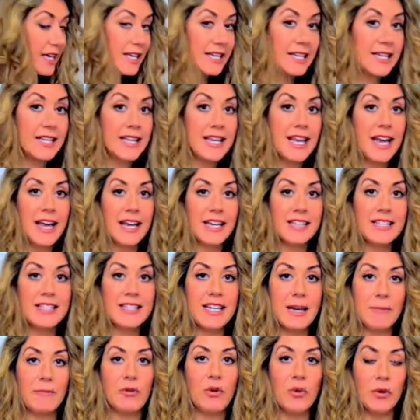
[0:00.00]
Next,
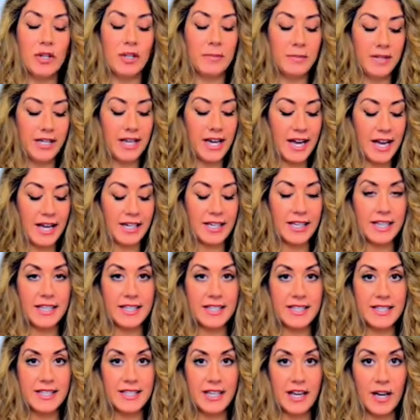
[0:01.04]
I'm going to be adding
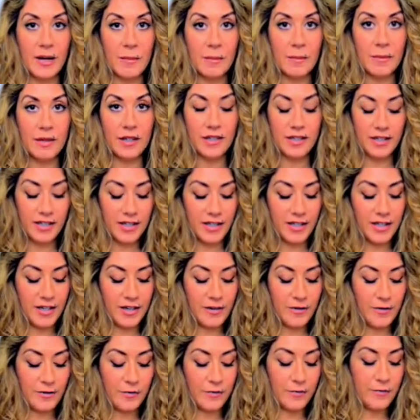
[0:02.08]
some
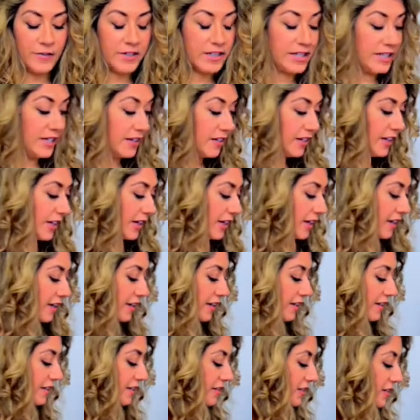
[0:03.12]
vanilla.
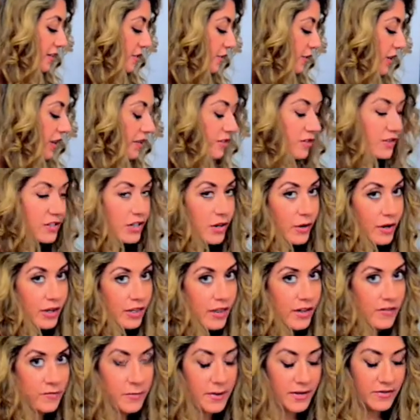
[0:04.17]
You guys know I
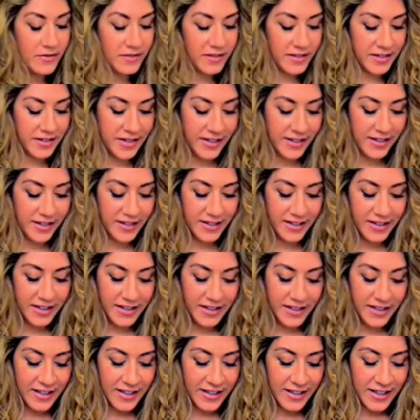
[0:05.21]
love my vanilla.
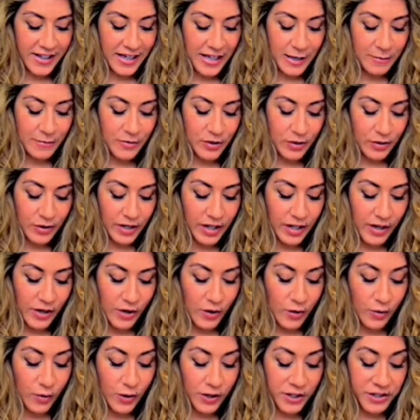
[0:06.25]
I'm doing
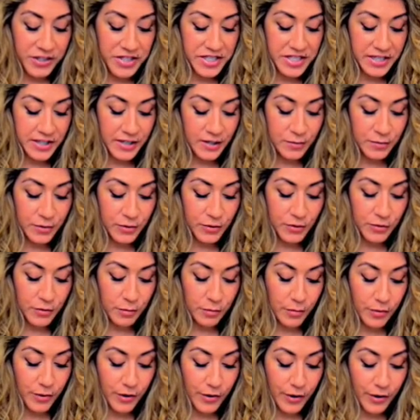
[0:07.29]
1/4 teaspoon
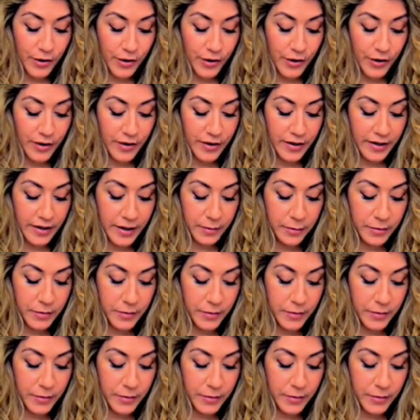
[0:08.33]
per cup.